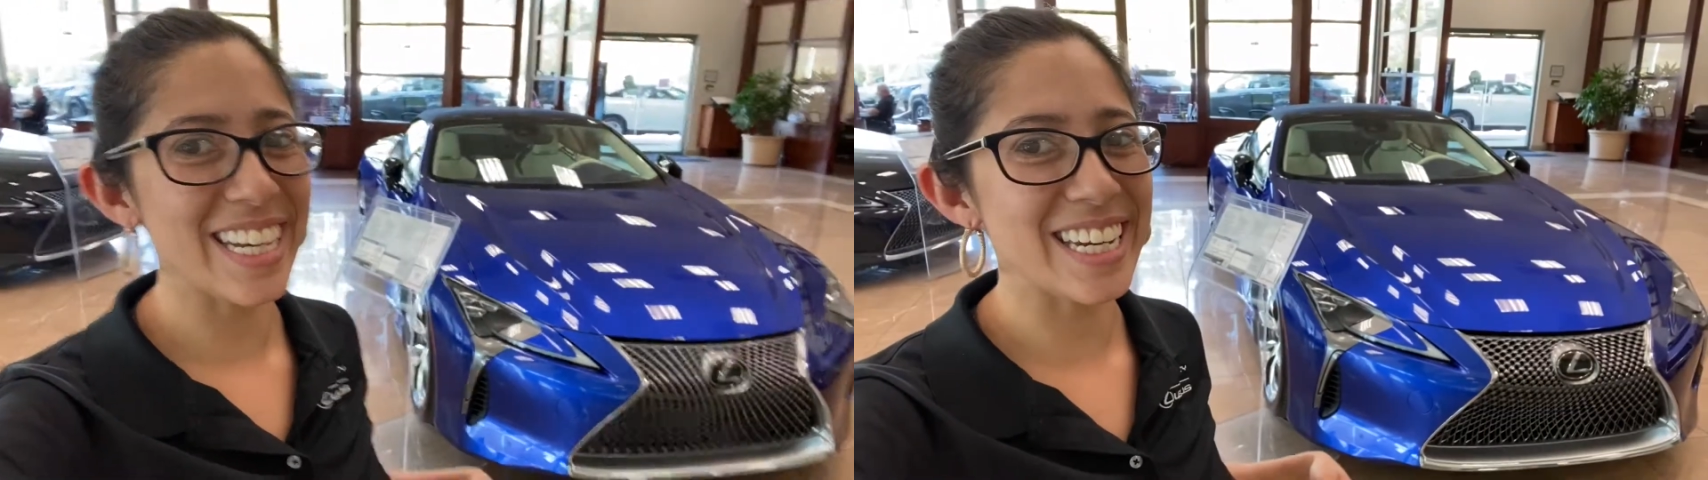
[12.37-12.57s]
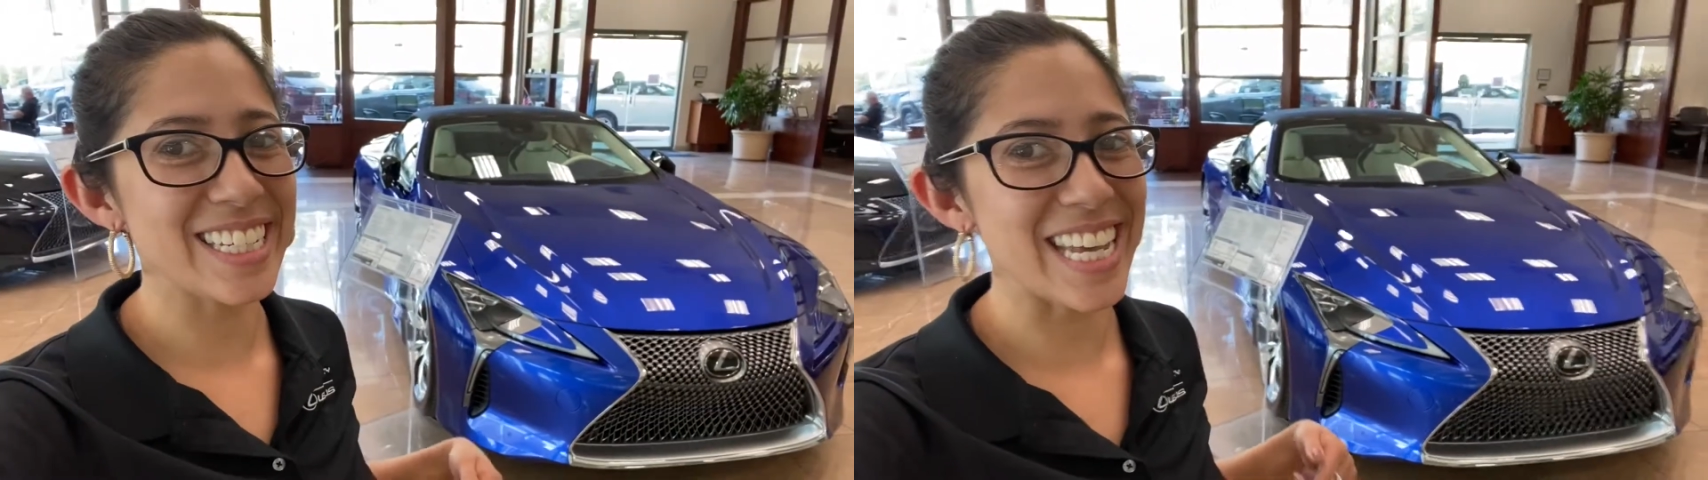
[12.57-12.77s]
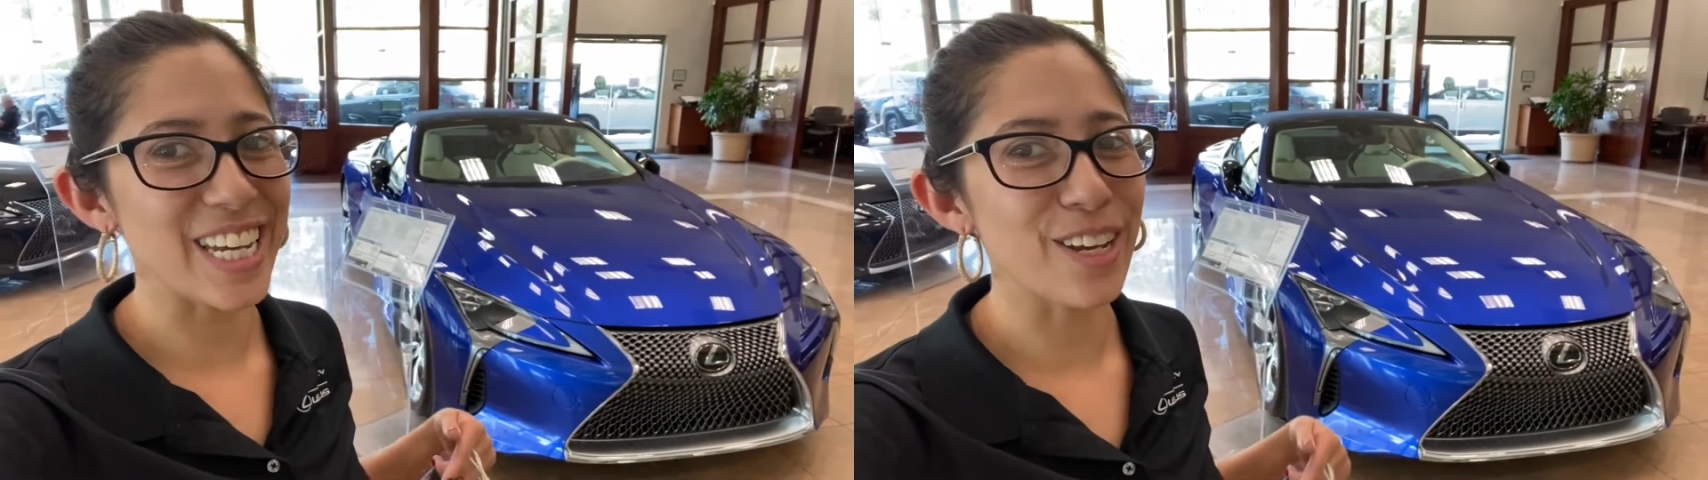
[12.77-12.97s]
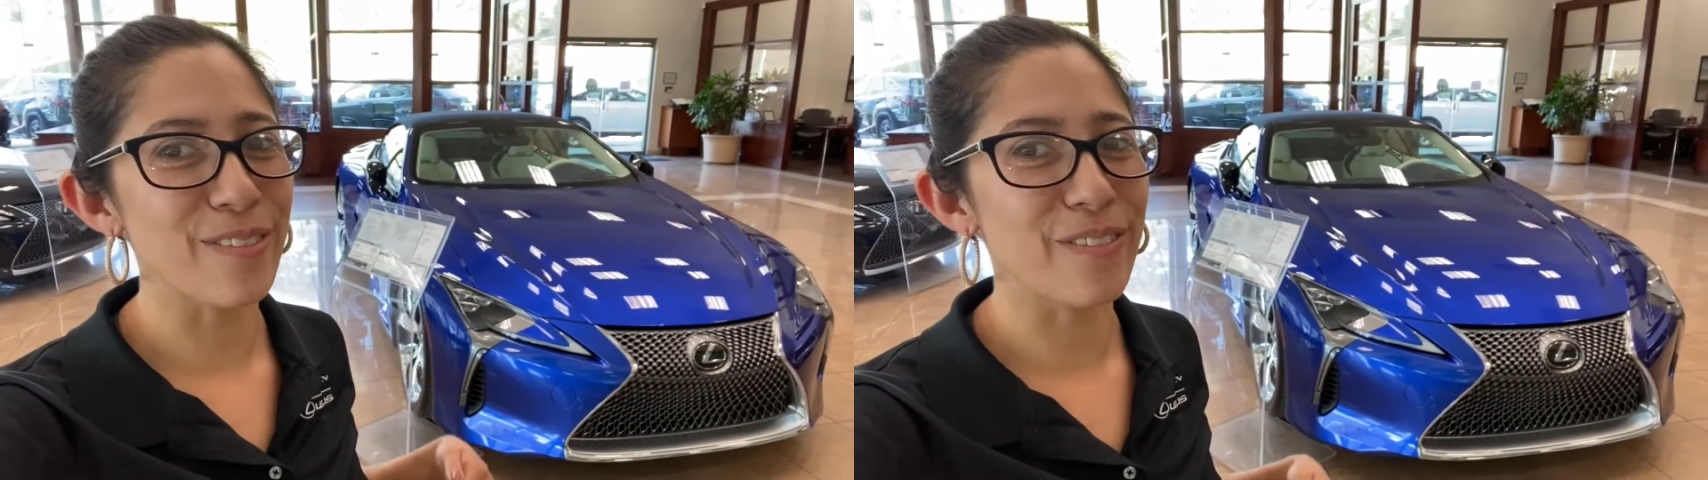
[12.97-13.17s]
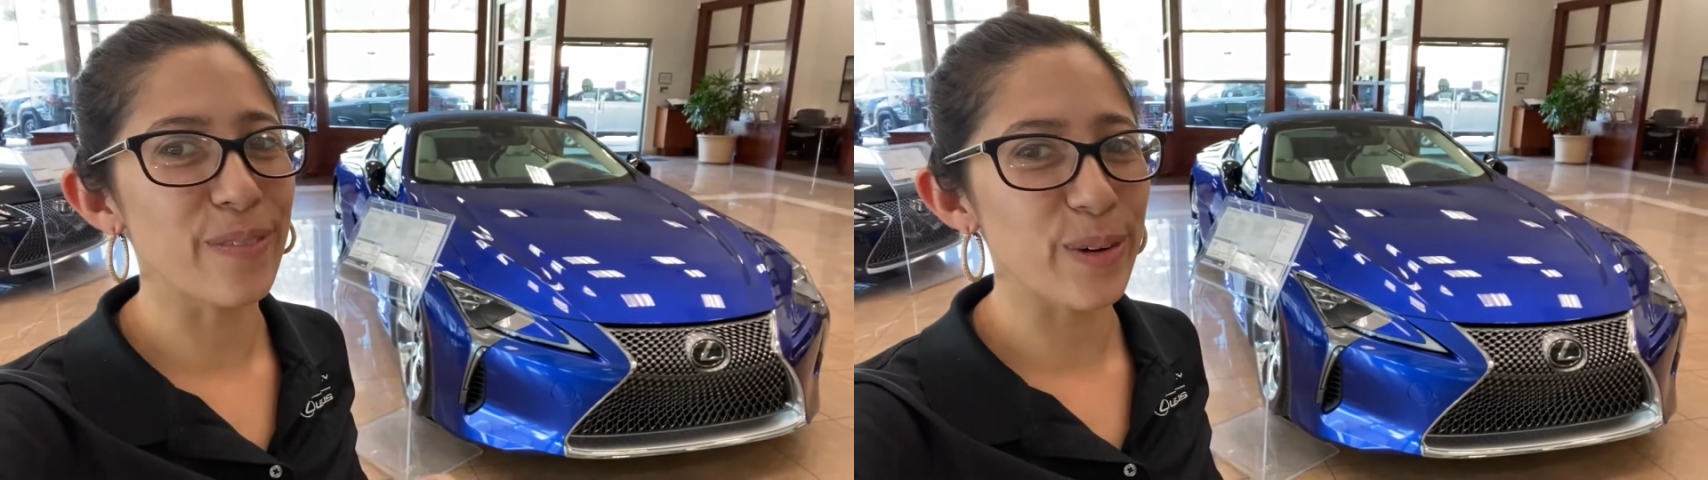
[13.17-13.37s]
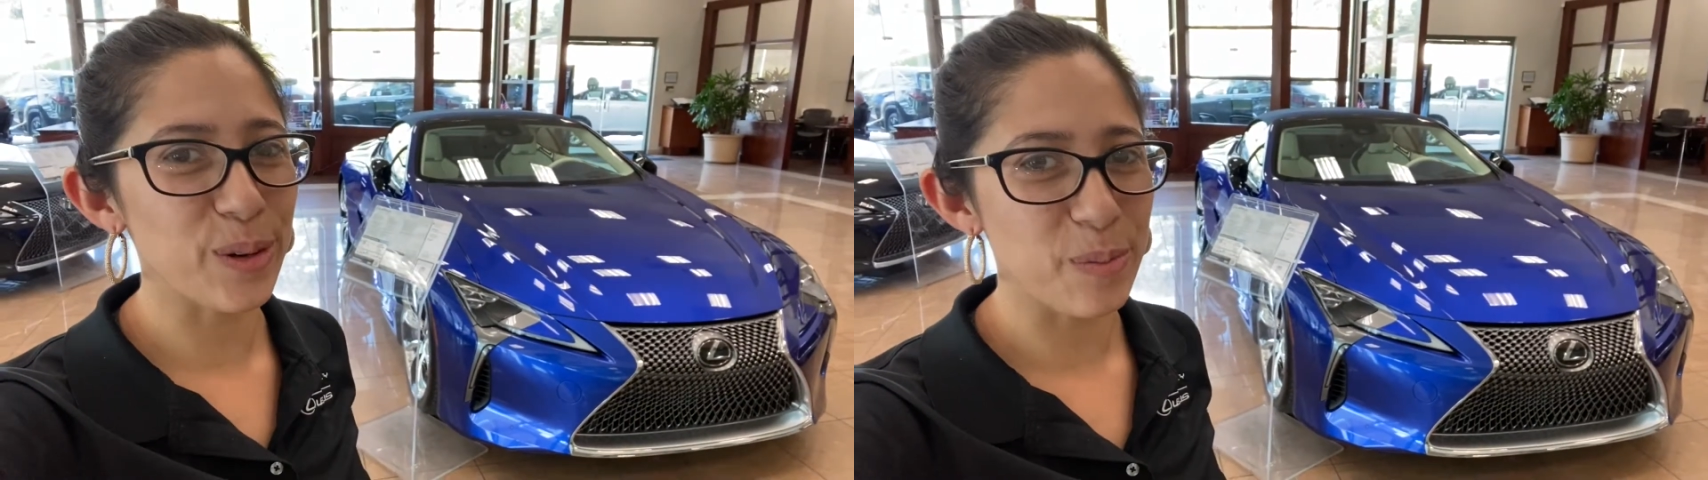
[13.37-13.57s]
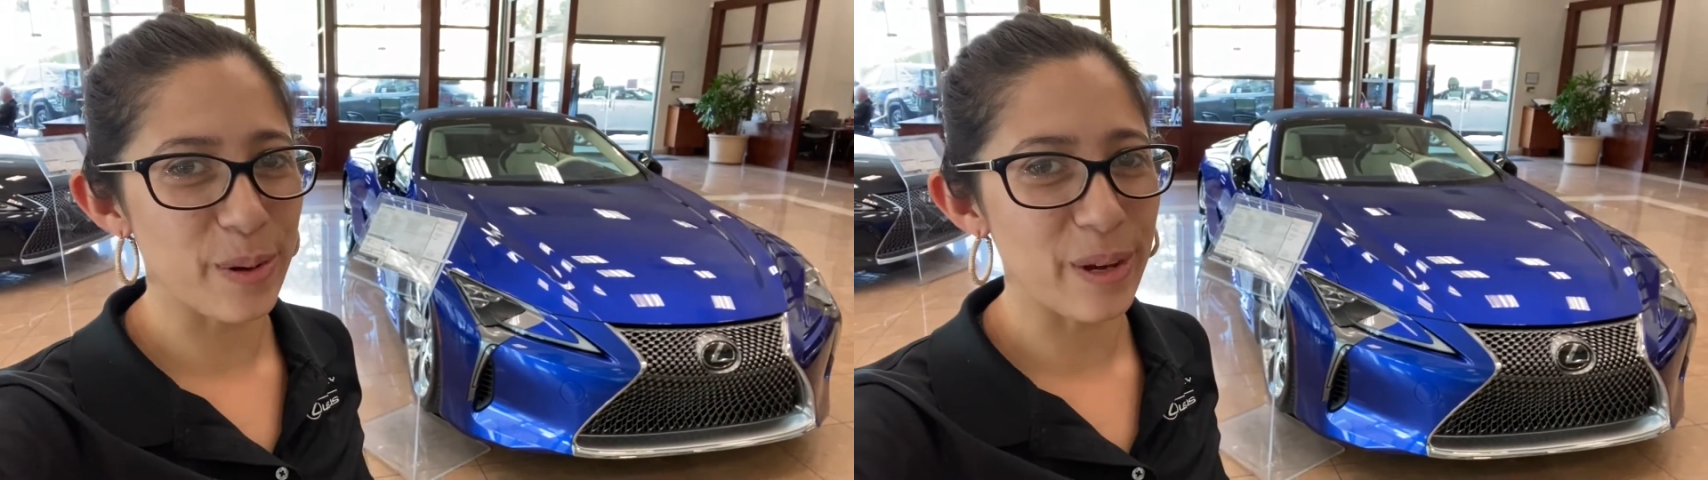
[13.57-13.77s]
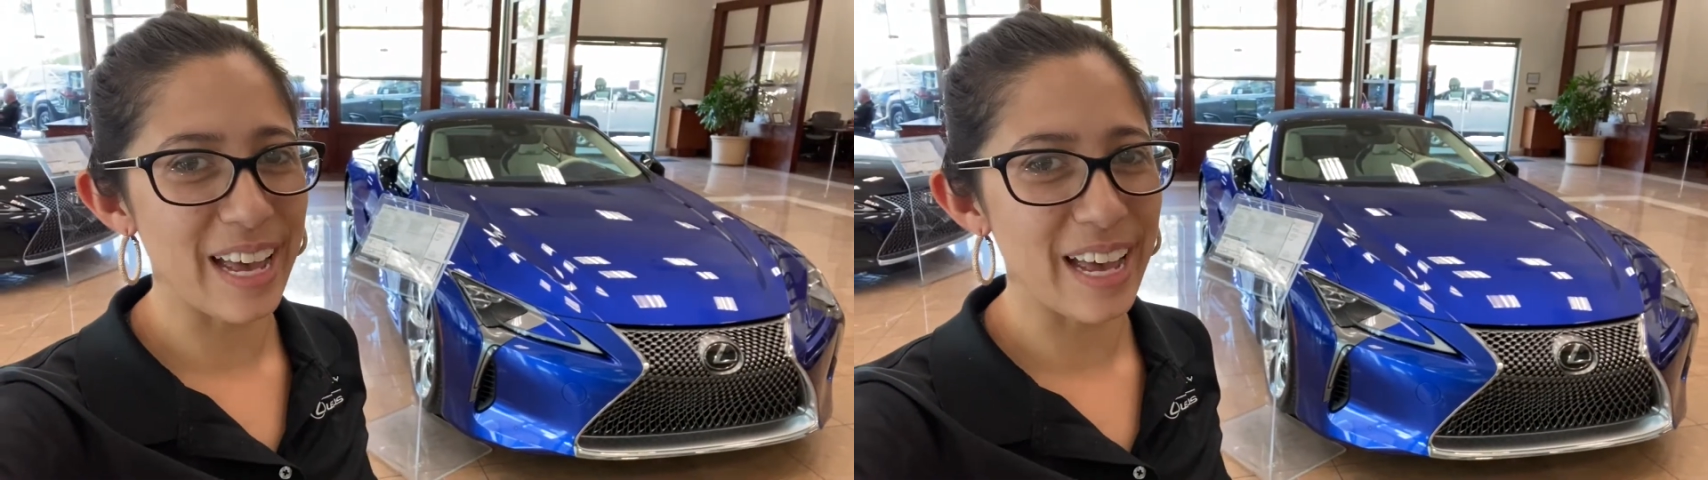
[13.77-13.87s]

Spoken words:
It is a convertible